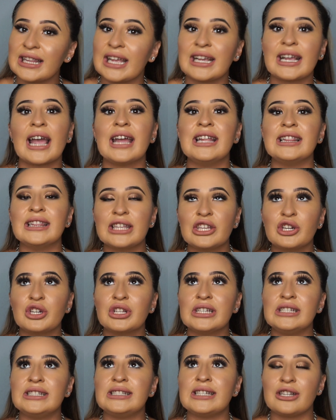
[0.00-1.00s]
Like, I
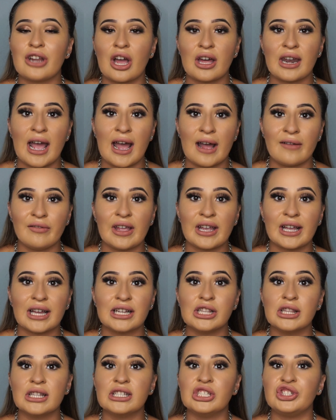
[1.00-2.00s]
literally did not have like
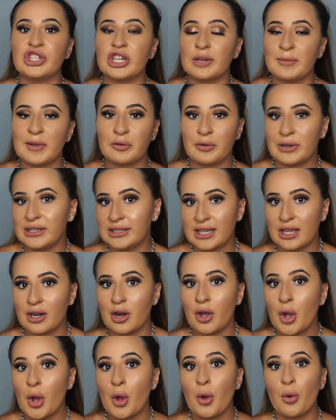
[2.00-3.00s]
a legitimate
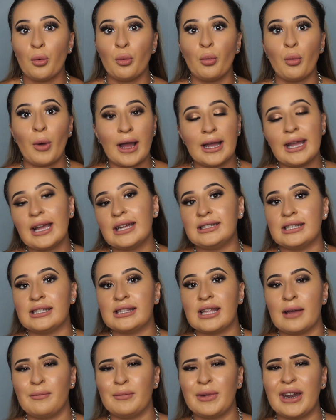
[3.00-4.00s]
reason why I did
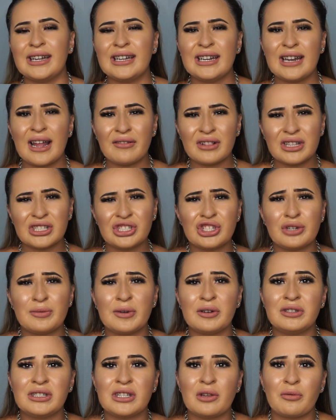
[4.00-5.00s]
them, but I didn't have a
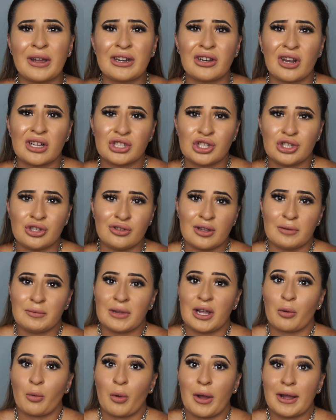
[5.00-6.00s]
legitimate reason why not to do them.
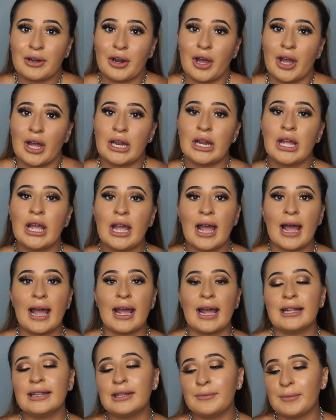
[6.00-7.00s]
Like, why not?
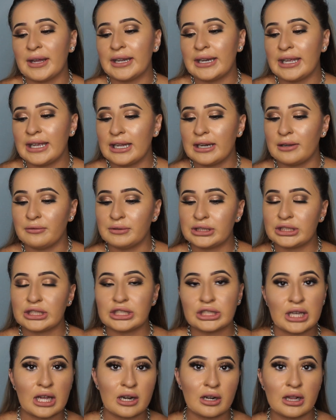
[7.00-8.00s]
I had the money and it was
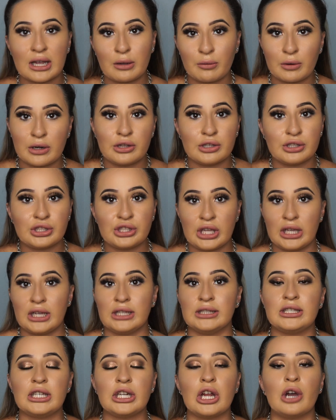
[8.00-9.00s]
just kind of like one of those
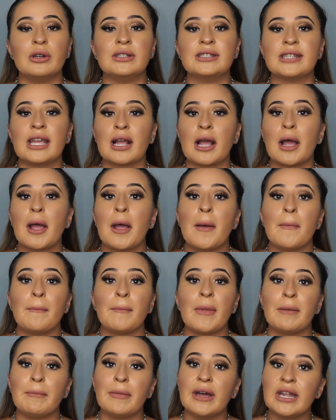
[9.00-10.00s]
things, you know, it's like
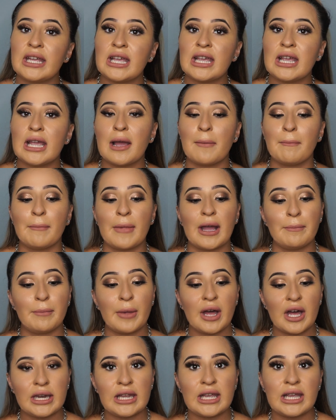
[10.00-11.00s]
my money, my
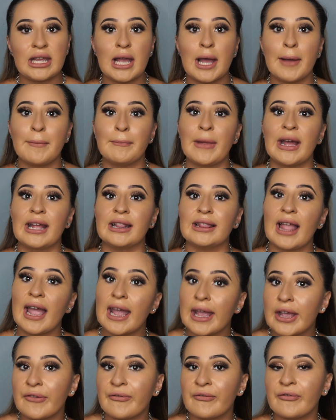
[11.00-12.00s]
body, my
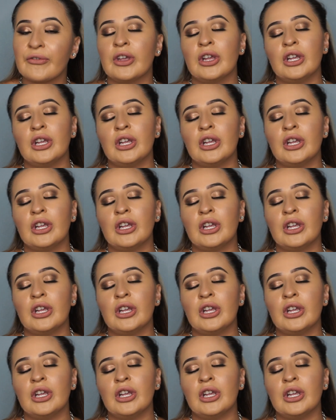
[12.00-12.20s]
life.